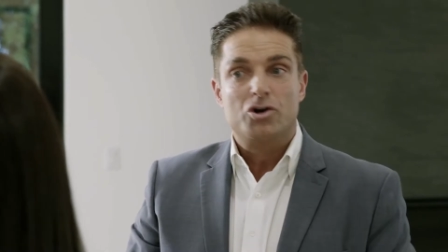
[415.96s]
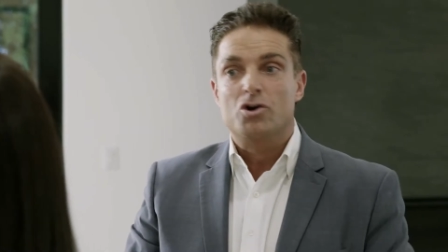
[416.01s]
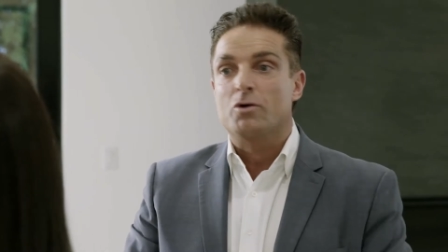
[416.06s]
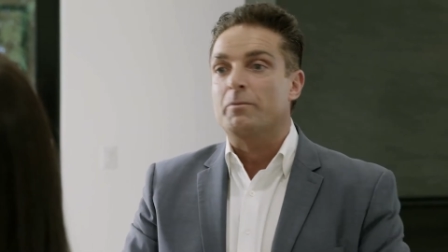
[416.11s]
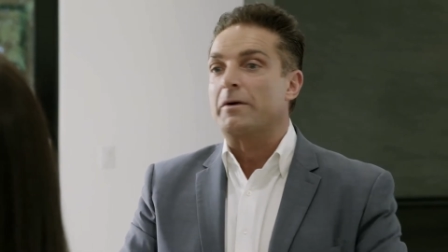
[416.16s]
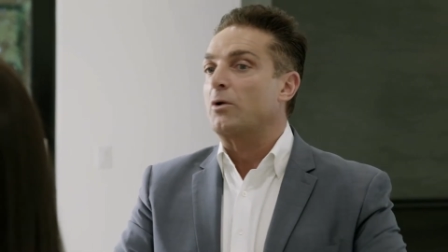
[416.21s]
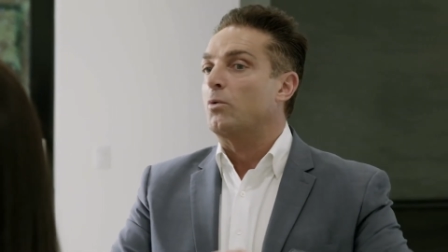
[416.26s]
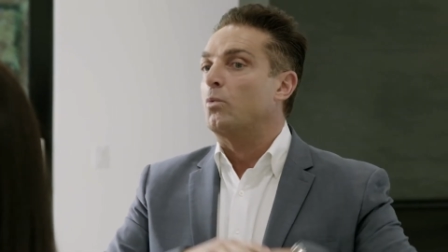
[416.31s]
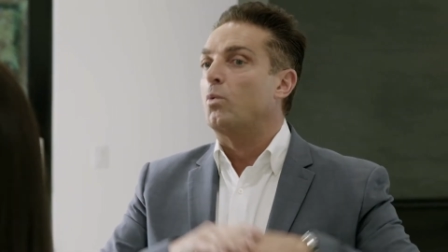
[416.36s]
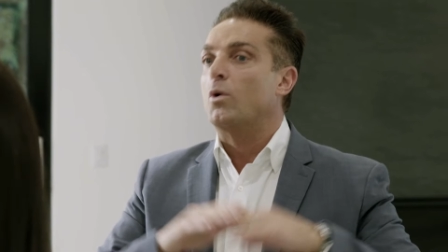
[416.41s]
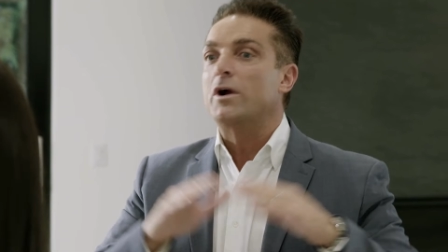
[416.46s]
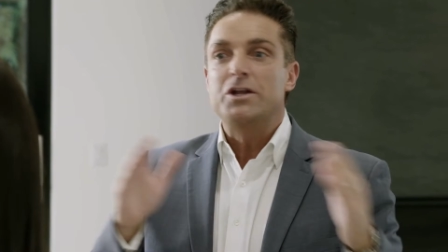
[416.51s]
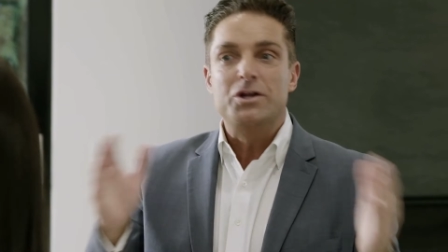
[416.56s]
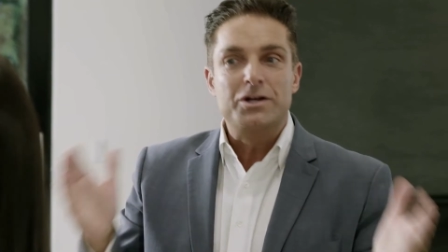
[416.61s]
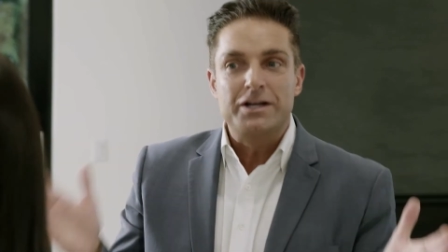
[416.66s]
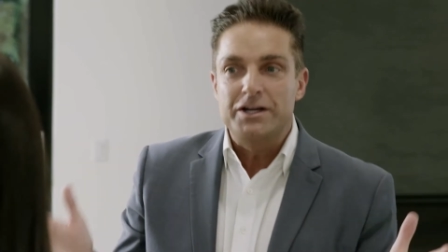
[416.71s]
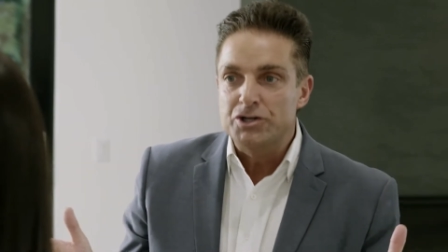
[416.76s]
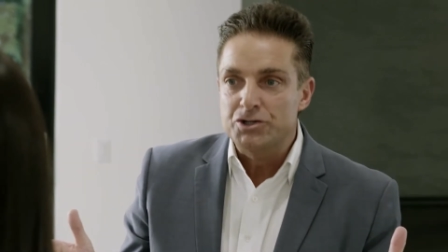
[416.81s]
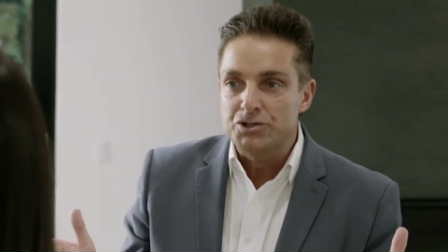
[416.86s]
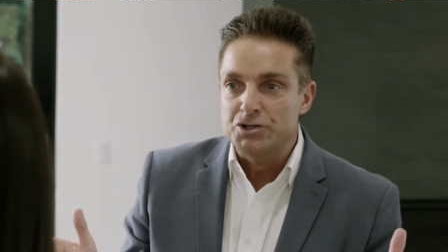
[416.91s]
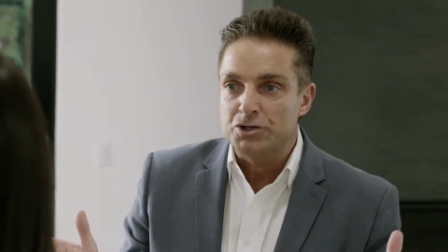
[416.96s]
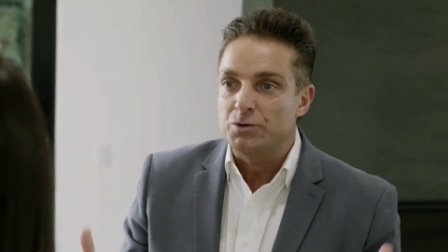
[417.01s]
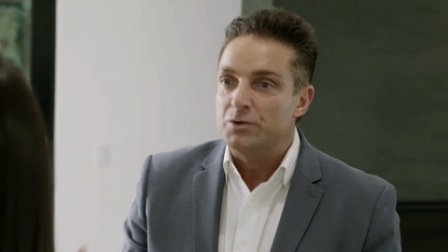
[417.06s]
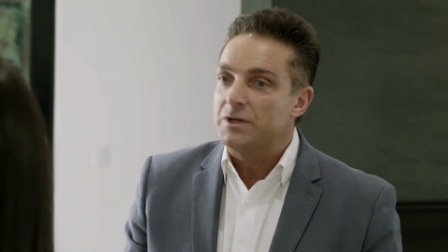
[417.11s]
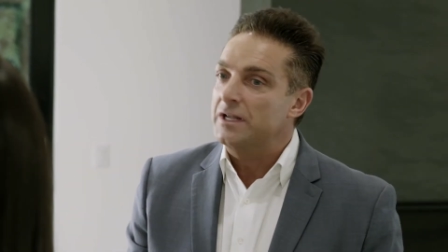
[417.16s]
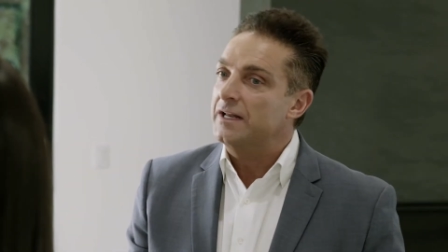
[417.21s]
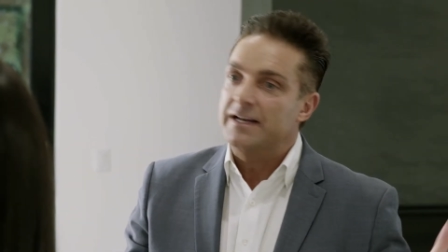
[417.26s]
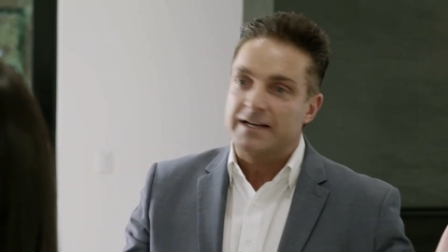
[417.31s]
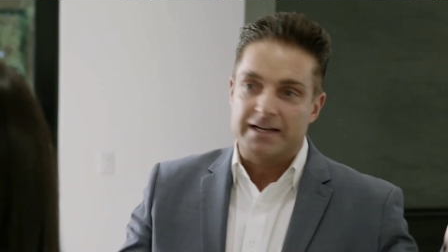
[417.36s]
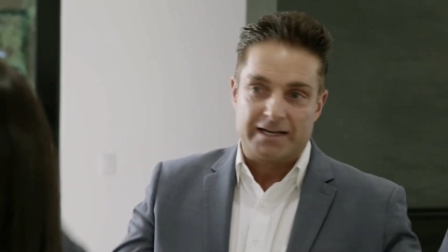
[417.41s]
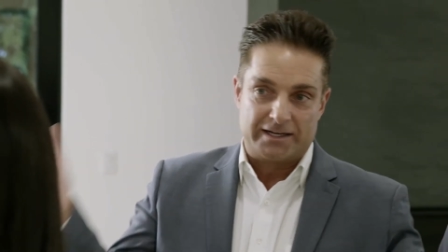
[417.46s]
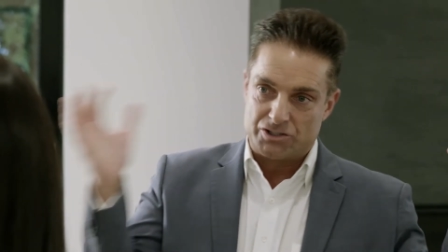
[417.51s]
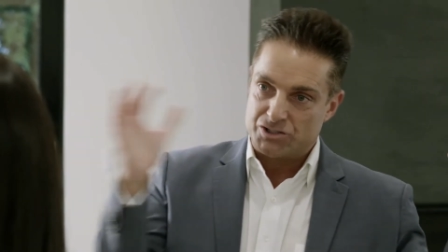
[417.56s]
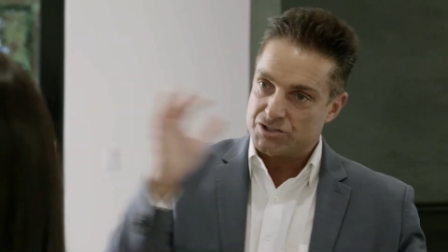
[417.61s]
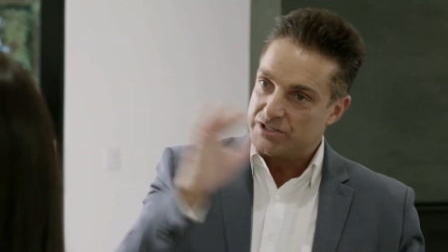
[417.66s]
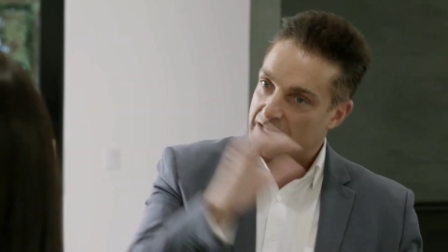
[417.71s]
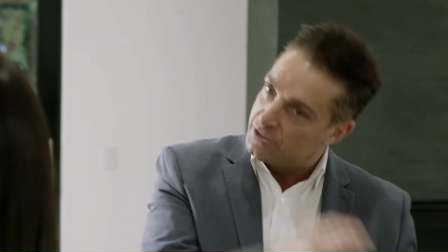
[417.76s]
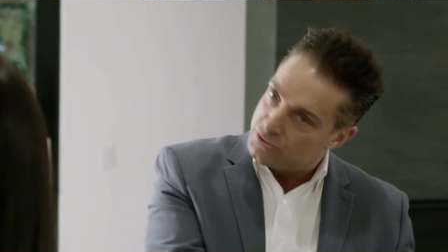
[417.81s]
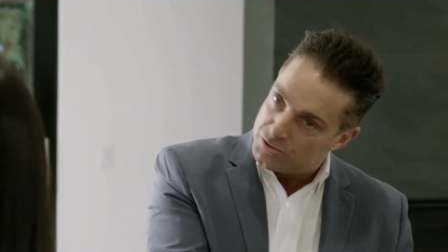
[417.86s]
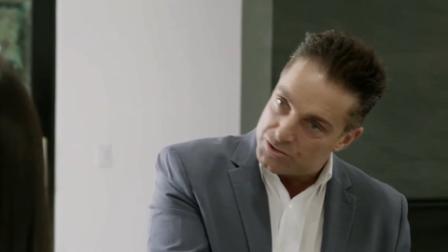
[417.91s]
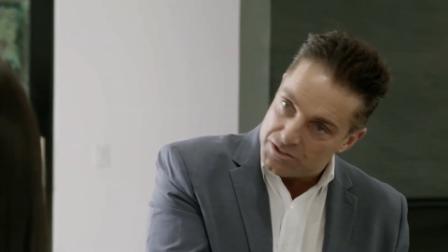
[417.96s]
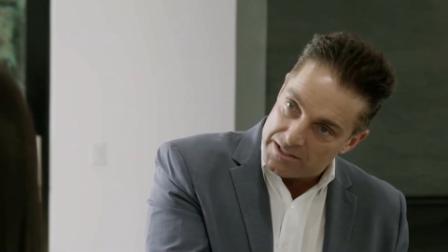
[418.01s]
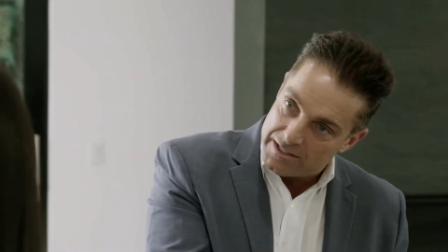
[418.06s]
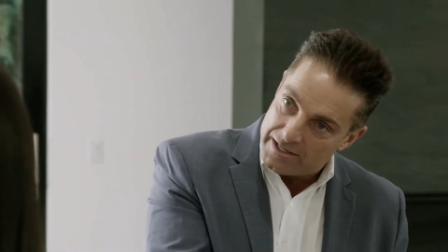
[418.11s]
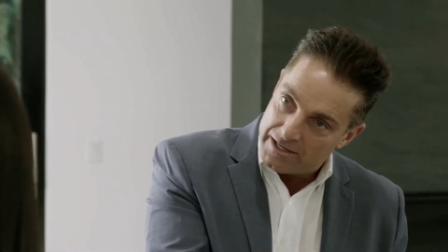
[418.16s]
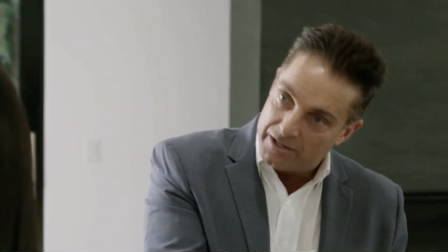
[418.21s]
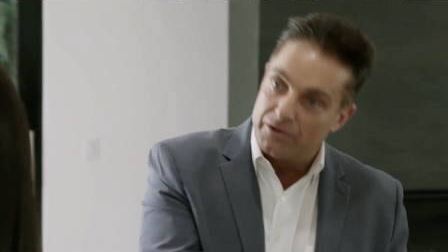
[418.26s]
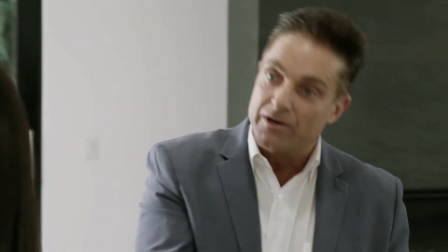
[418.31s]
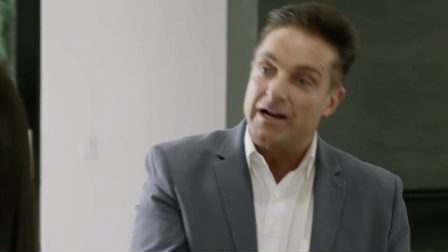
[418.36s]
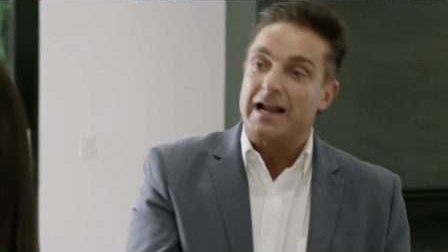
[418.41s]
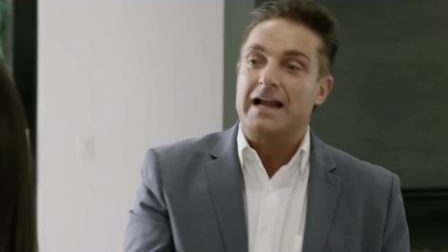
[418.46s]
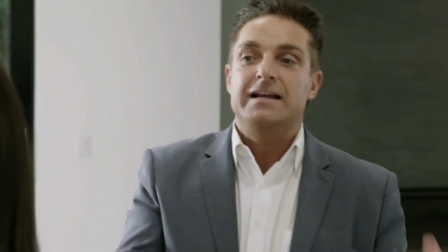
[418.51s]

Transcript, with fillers: No matter what you need to do, you need to get the stagers in here